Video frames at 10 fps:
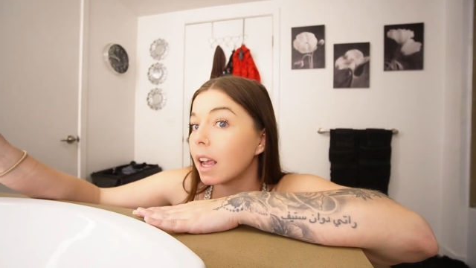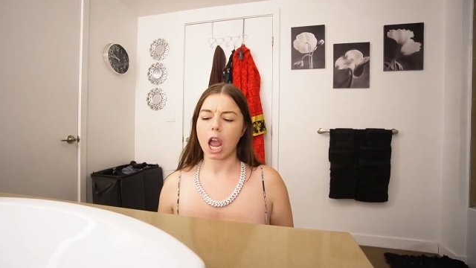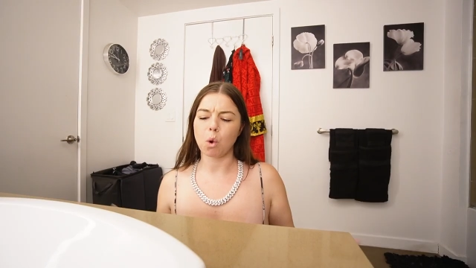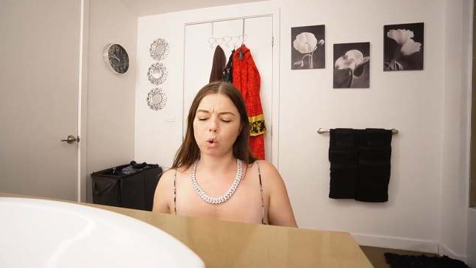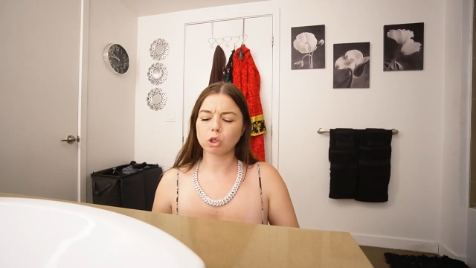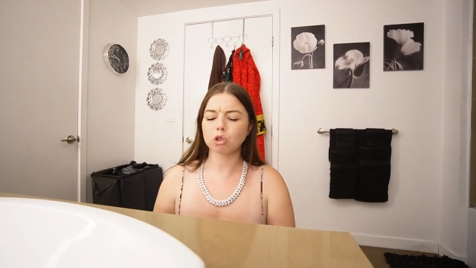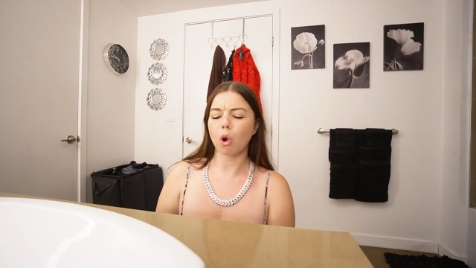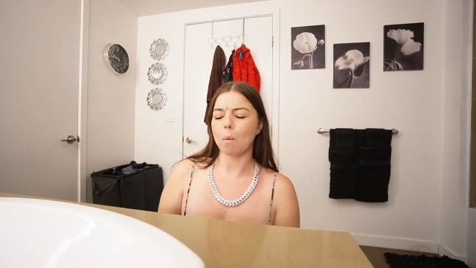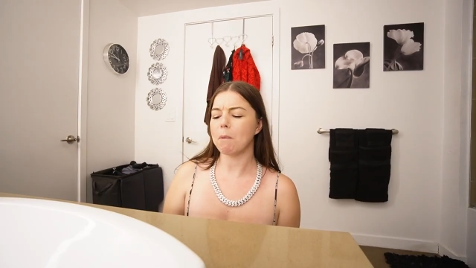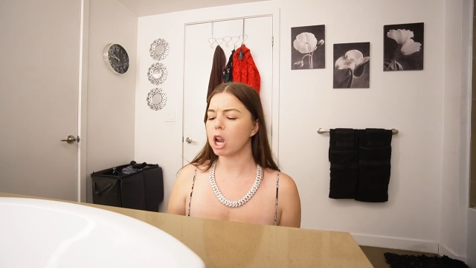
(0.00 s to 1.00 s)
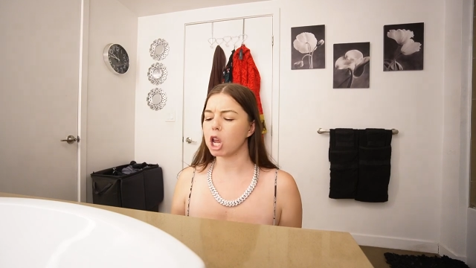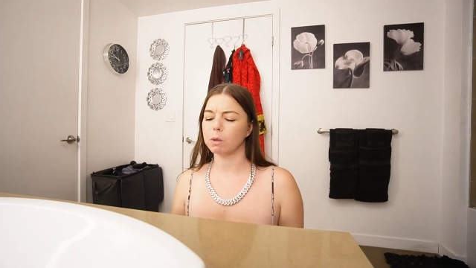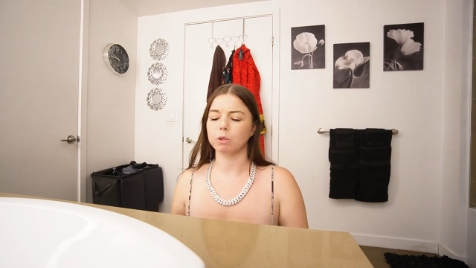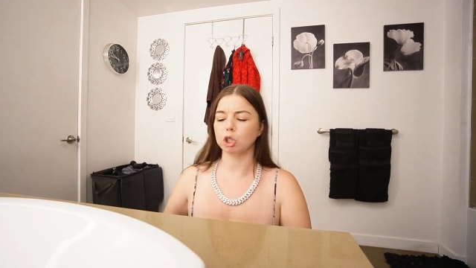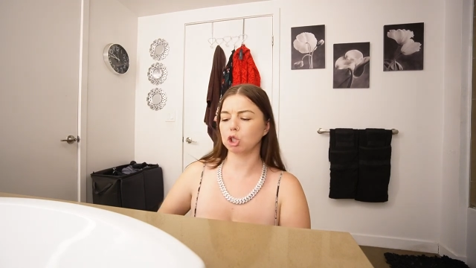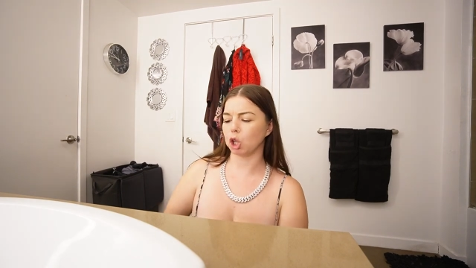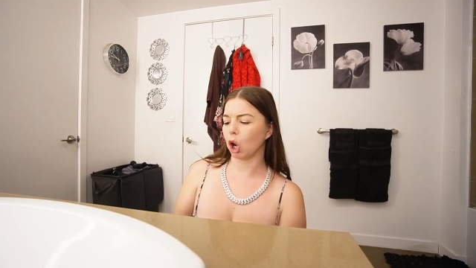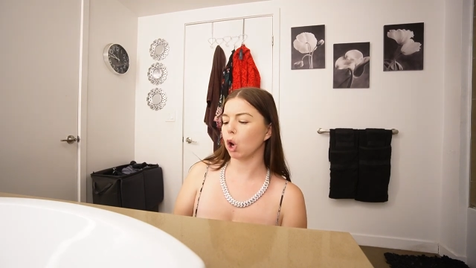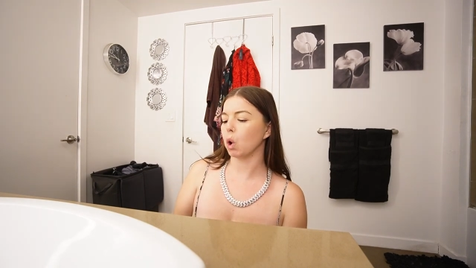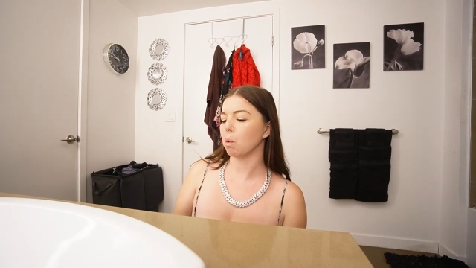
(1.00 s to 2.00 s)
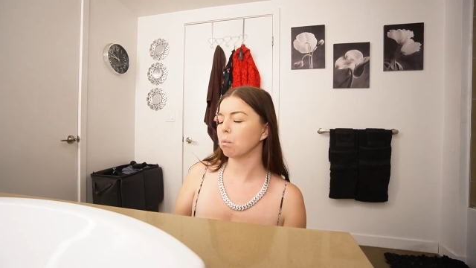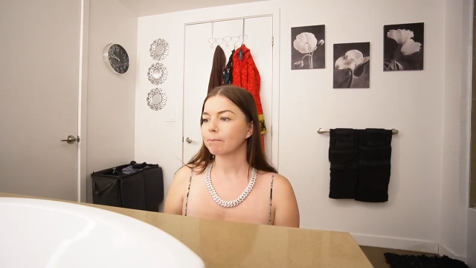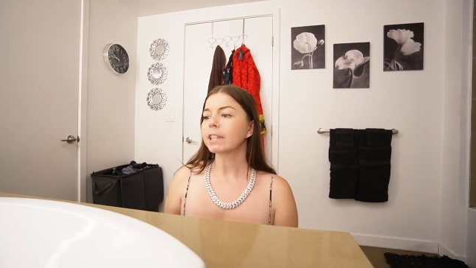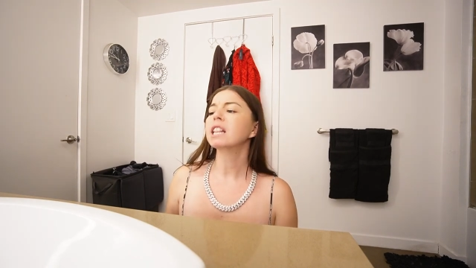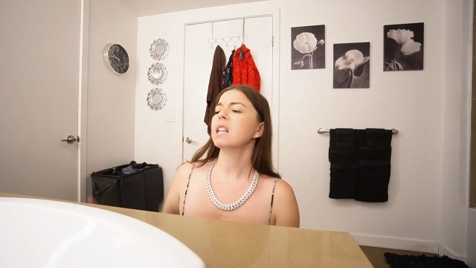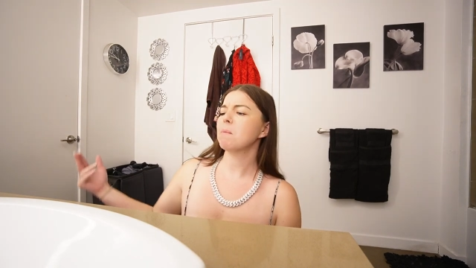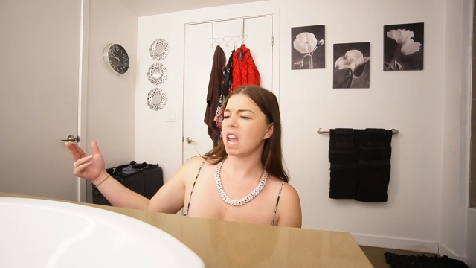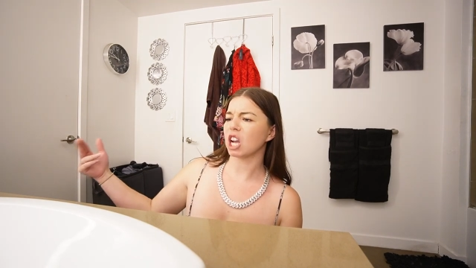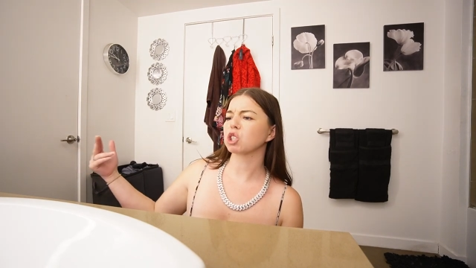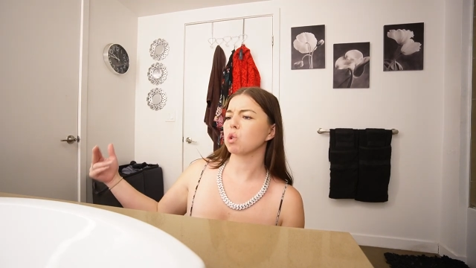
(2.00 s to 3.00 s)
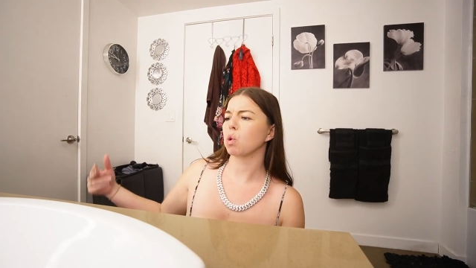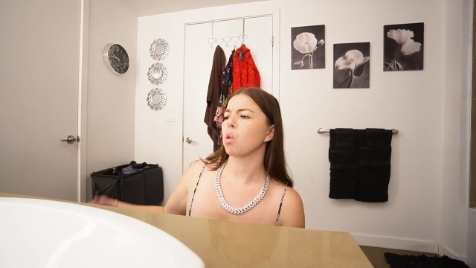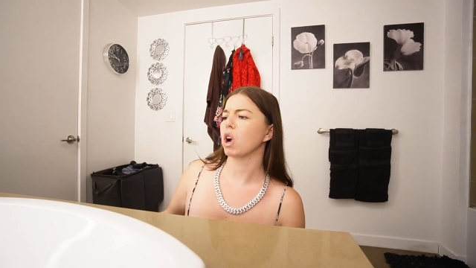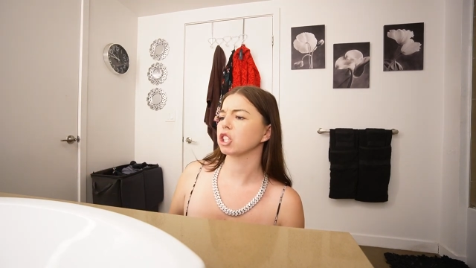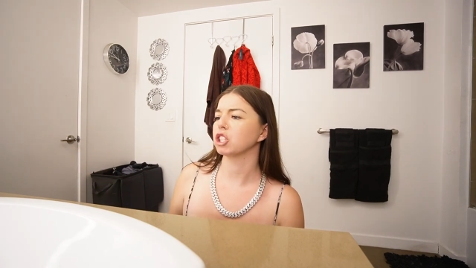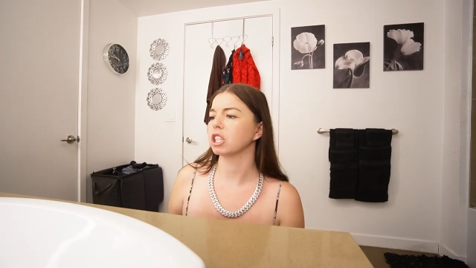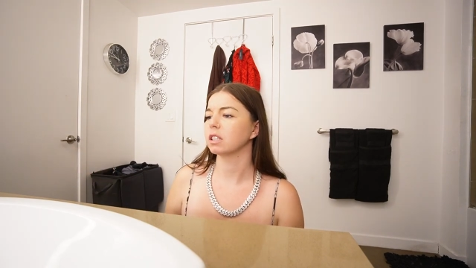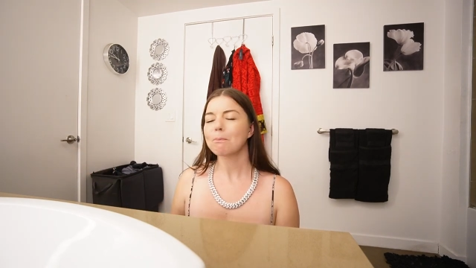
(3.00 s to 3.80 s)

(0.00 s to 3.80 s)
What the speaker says: Hey, what's up? My name's DuB. Let me ask you a question.